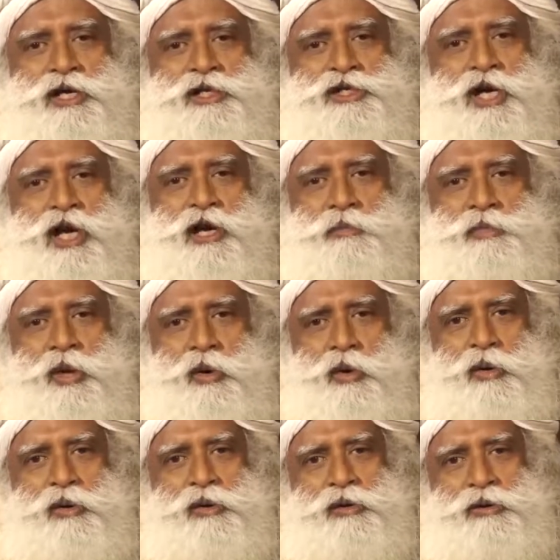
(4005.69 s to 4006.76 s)
shake up the
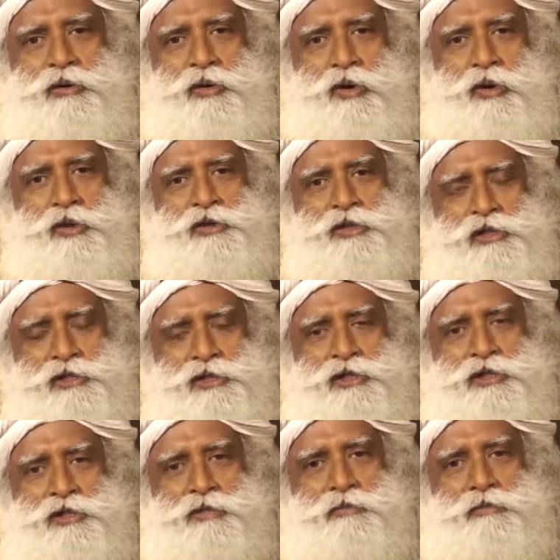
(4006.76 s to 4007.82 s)
whole neurological
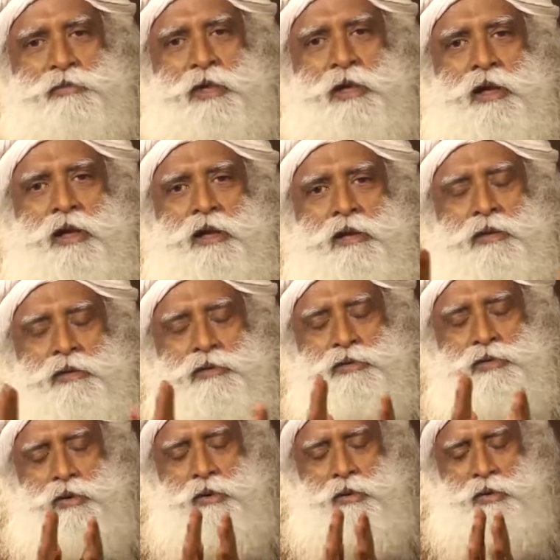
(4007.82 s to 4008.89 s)
system.
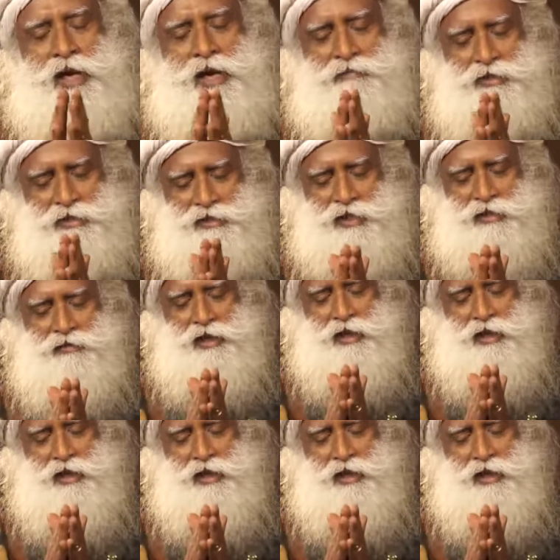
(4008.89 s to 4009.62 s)
So having said